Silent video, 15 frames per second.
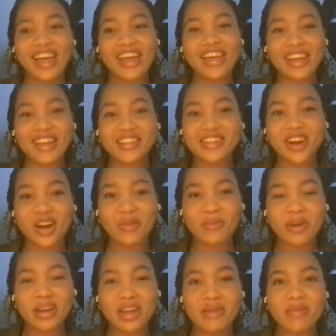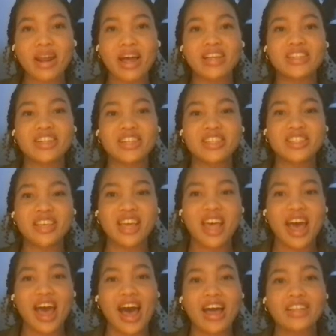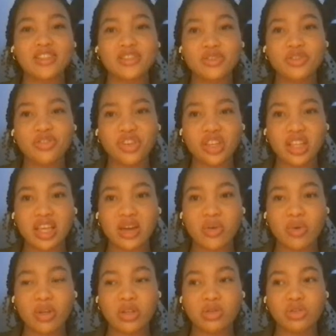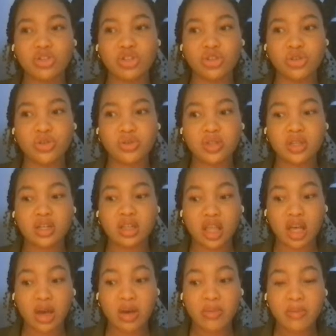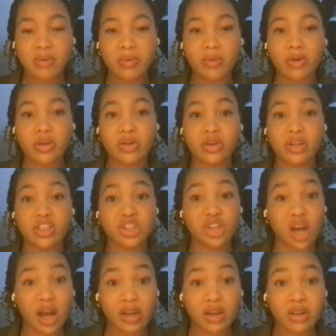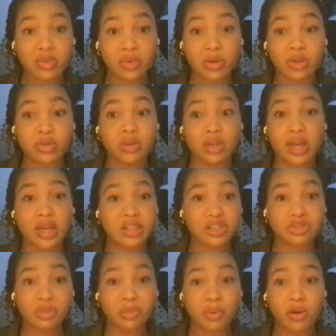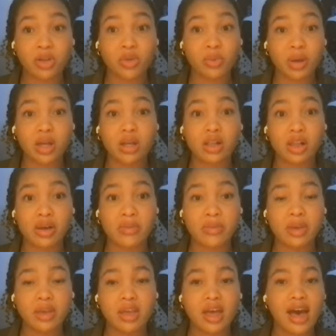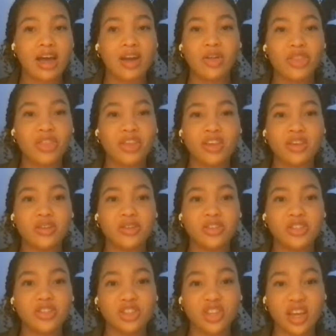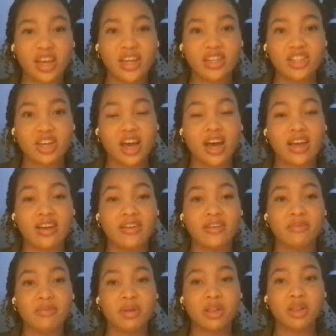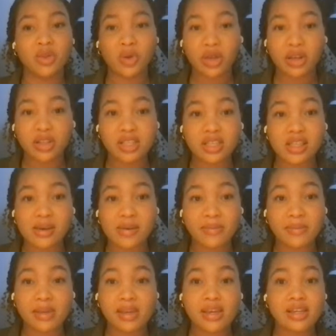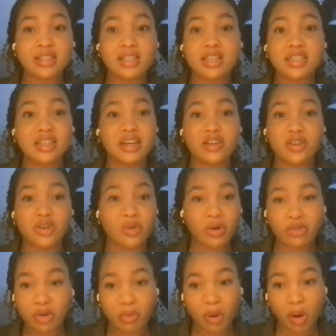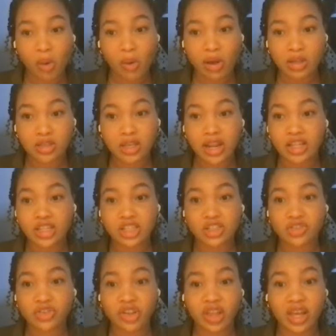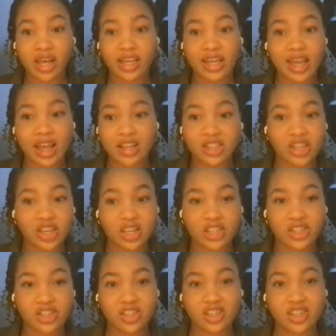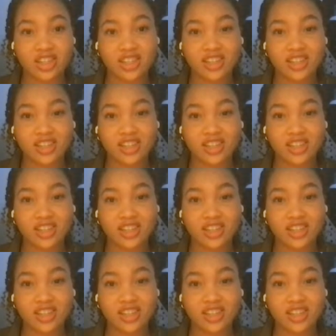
It is hard. must be honest. Just, I do feel like when you choose a club, when you're a child, when you get into football and you pick a club, I don't think you should change. I have been loyal to them since I knew what football was, and I just feel like I can't change